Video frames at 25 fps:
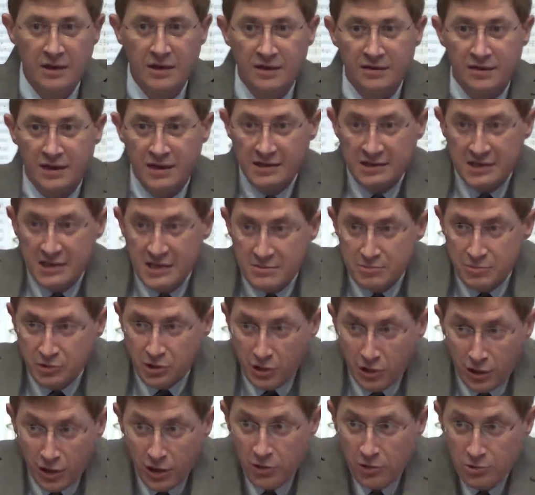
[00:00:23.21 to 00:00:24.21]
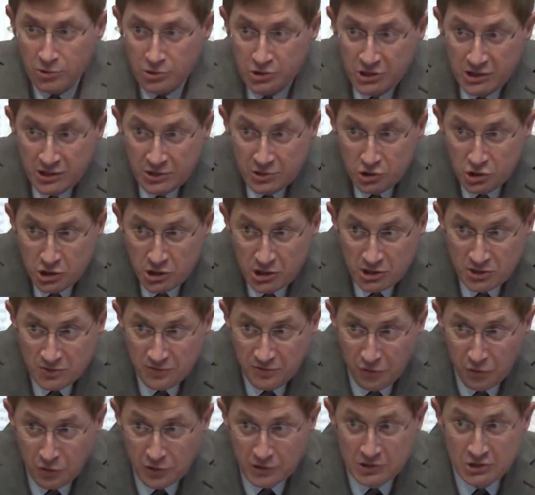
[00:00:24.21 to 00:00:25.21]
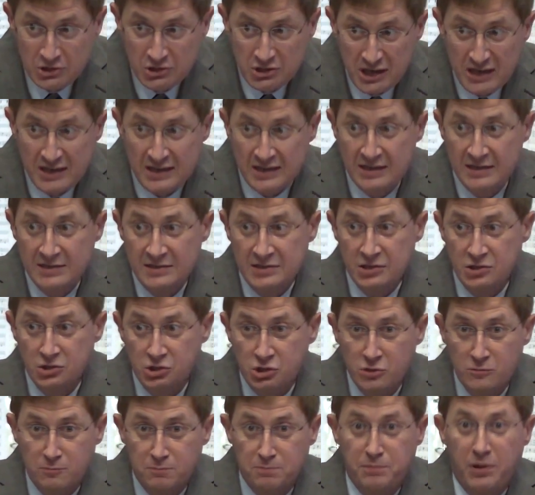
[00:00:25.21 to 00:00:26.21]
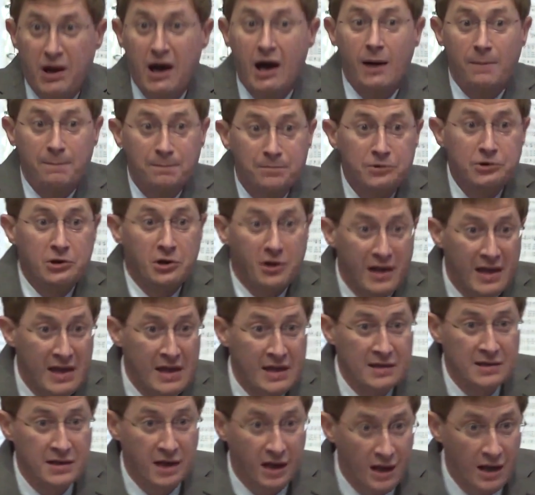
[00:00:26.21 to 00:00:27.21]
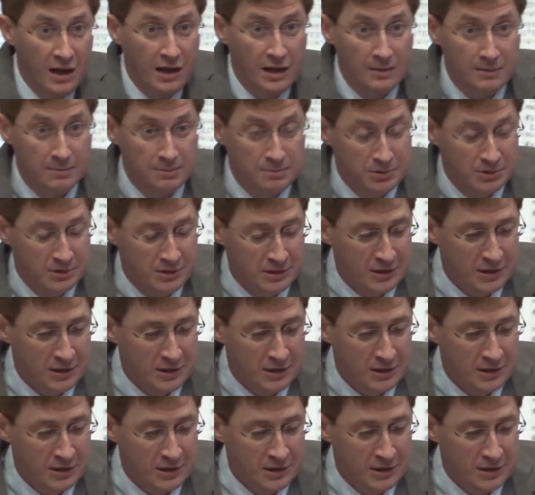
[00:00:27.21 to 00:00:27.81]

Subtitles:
They keep closing just for a second as you pop your head up.